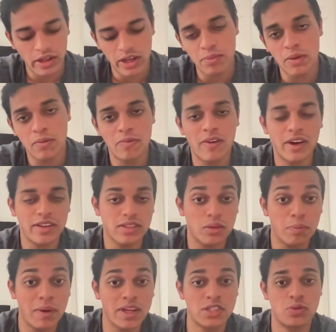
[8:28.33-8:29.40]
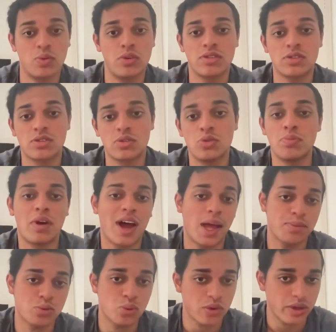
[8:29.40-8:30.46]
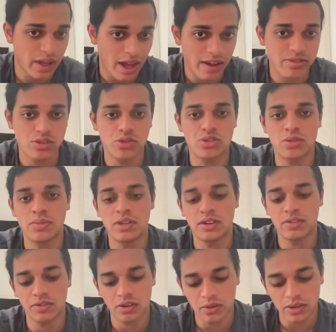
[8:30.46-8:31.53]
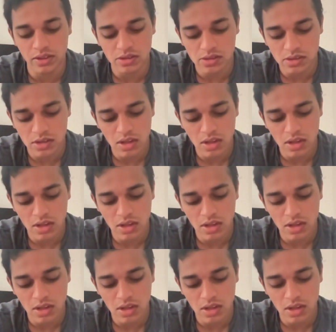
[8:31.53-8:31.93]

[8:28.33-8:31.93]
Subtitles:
but finding the best ones who perhaps already have social media followings